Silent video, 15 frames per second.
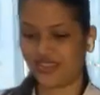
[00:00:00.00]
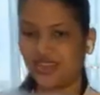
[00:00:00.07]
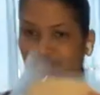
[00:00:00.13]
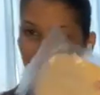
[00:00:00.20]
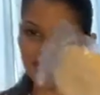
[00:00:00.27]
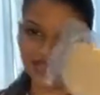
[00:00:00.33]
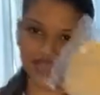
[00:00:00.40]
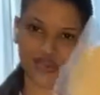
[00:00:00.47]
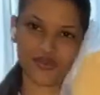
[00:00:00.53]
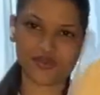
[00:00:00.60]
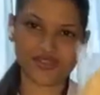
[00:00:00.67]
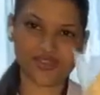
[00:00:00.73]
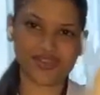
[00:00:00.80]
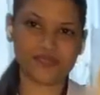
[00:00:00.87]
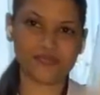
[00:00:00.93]
Here's
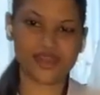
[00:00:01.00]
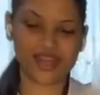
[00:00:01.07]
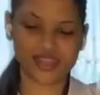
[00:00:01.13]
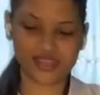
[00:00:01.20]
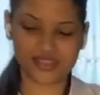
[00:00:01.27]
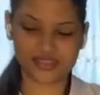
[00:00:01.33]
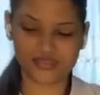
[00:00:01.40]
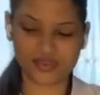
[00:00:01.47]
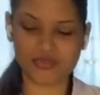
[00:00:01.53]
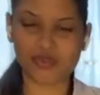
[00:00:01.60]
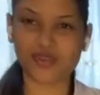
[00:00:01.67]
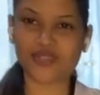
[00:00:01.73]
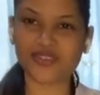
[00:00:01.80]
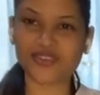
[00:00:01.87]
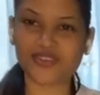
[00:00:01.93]
our pack from
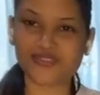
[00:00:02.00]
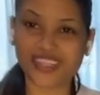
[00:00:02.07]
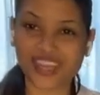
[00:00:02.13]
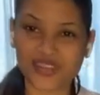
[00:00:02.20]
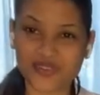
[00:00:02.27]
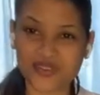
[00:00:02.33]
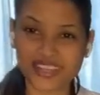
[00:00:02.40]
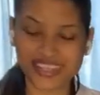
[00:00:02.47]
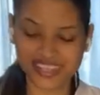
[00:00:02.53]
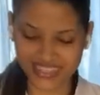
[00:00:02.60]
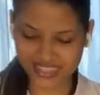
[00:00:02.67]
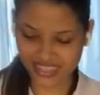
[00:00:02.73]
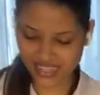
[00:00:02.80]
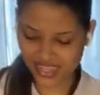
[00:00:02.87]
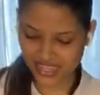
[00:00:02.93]
our soft taco
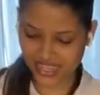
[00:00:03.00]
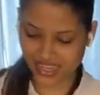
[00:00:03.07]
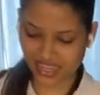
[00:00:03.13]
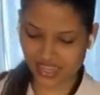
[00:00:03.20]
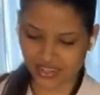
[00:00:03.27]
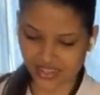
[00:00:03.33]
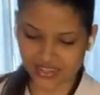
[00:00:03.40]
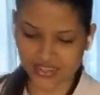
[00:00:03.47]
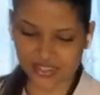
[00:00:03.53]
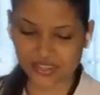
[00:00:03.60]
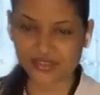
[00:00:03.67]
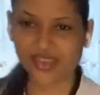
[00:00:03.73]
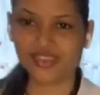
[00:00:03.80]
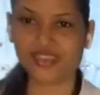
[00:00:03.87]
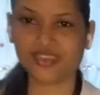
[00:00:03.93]
kits. And onto
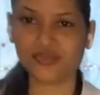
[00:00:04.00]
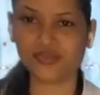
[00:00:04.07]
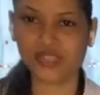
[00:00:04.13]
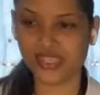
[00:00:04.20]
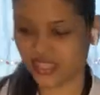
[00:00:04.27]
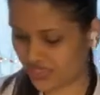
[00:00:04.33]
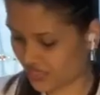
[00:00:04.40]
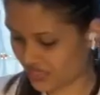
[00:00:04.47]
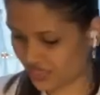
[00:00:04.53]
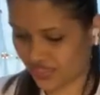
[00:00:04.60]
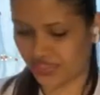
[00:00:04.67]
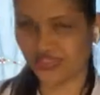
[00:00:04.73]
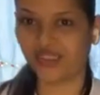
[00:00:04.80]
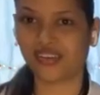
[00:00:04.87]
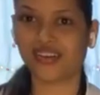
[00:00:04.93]
an
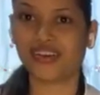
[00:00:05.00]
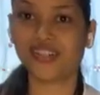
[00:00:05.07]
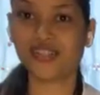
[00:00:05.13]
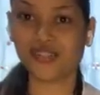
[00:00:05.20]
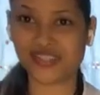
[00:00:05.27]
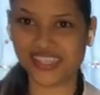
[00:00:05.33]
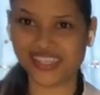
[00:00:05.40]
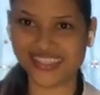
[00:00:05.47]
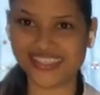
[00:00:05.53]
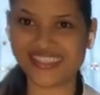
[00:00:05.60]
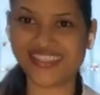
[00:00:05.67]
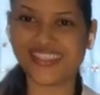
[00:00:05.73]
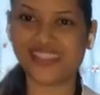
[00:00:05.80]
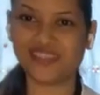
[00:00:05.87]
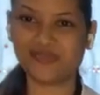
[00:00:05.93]
ungreased
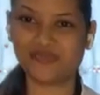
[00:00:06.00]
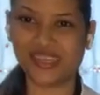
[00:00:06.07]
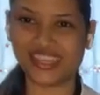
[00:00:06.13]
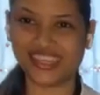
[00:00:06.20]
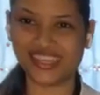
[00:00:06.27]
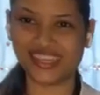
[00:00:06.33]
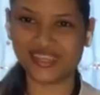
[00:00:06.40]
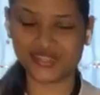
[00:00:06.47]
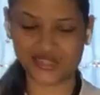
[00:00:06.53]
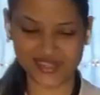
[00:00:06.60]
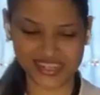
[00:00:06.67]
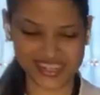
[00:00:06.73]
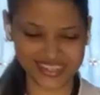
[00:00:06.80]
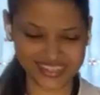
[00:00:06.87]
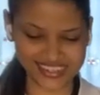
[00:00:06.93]
baking
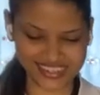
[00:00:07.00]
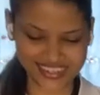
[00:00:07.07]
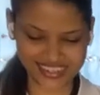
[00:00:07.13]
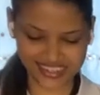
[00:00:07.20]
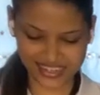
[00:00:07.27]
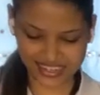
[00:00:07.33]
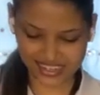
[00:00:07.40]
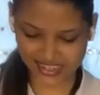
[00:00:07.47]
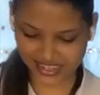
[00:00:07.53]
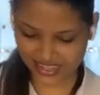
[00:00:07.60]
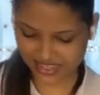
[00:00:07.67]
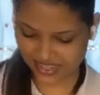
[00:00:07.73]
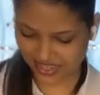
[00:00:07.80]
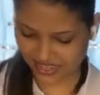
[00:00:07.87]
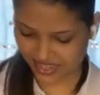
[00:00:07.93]
tray,
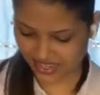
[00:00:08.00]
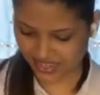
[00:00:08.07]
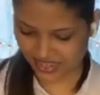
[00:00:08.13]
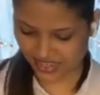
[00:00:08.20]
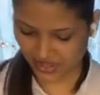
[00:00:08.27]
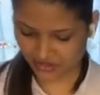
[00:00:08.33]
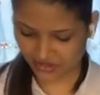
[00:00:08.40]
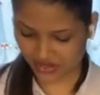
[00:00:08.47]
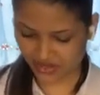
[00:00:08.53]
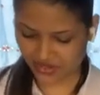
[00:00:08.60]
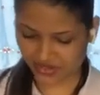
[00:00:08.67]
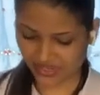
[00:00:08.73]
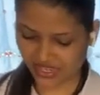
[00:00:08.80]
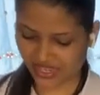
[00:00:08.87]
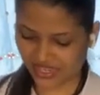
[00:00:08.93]
I'm going to
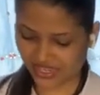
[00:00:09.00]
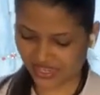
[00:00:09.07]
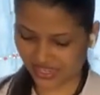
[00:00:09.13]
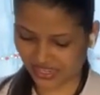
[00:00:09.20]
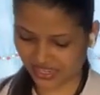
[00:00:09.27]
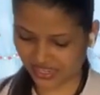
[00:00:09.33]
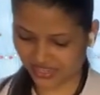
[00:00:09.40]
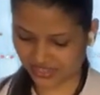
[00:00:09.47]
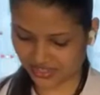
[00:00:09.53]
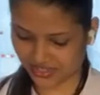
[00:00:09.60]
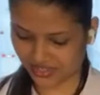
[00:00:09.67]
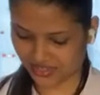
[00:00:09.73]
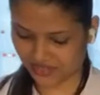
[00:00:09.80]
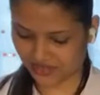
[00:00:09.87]
go ahead and